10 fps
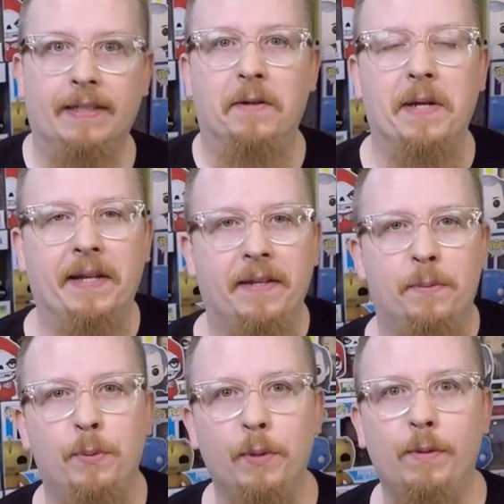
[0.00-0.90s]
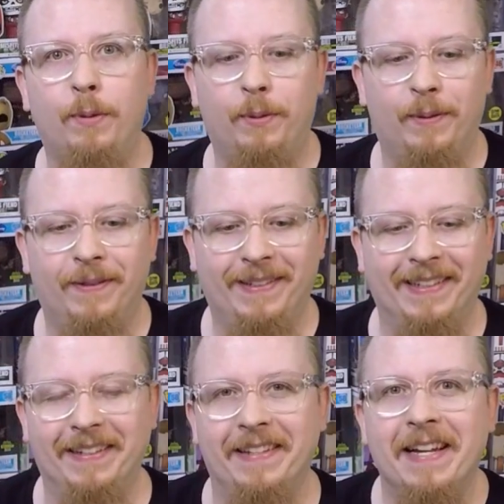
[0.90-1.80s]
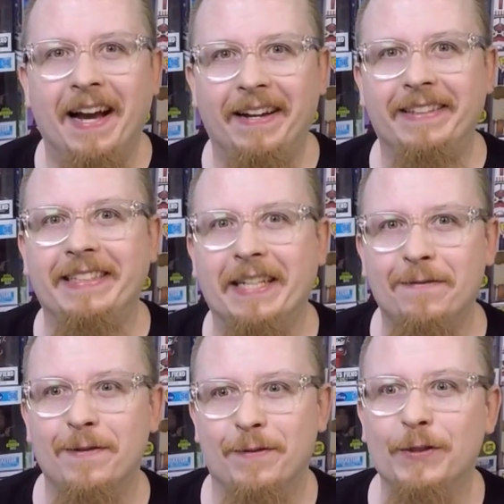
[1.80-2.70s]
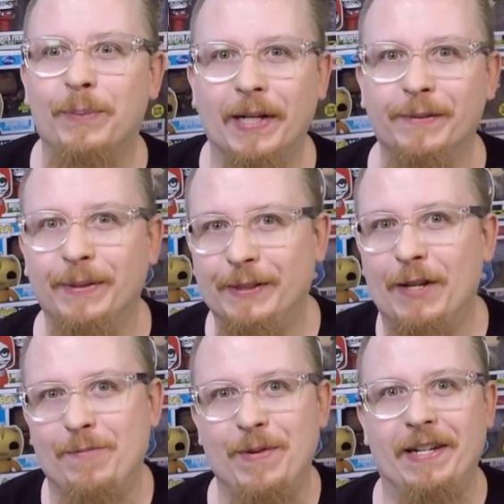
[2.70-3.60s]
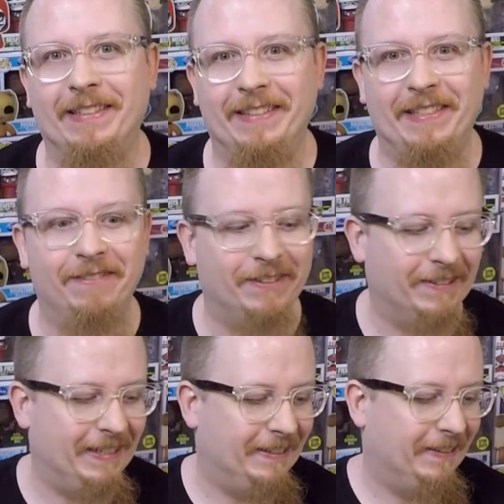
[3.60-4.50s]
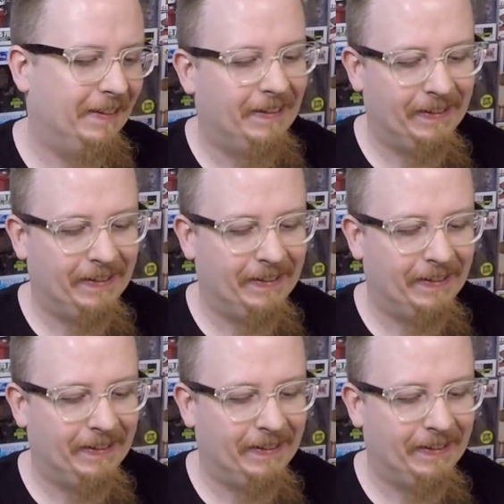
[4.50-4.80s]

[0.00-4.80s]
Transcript: Okay. Whew. I was excited for the first box, but the second box is even greater.